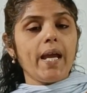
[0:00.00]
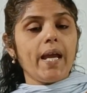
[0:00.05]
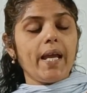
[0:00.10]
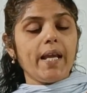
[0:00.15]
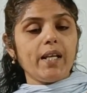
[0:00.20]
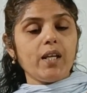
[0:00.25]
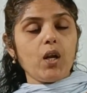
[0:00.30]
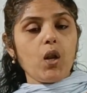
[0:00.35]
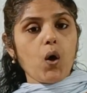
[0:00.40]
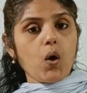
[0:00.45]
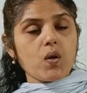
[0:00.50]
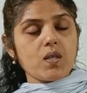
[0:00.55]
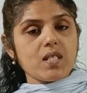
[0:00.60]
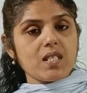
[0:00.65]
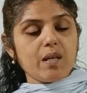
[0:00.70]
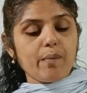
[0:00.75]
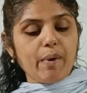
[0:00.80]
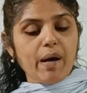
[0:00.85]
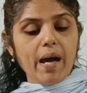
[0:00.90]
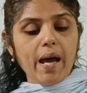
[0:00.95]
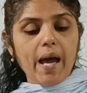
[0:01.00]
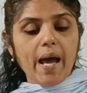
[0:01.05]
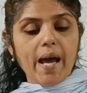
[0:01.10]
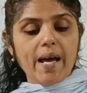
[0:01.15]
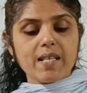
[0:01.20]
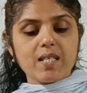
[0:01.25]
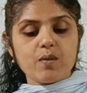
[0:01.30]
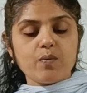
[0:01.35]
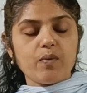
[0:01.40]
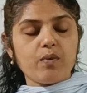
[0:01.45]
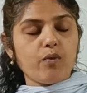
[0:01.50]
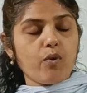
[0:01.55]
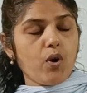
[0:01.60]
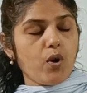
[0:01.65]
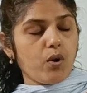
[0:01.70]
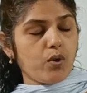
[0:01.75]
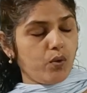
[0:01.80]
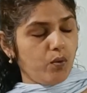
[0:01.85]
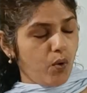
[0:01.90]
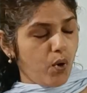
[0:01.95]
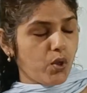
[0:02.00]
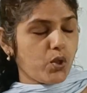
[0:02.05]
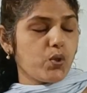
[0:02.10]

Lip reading: in Lok Sabha as well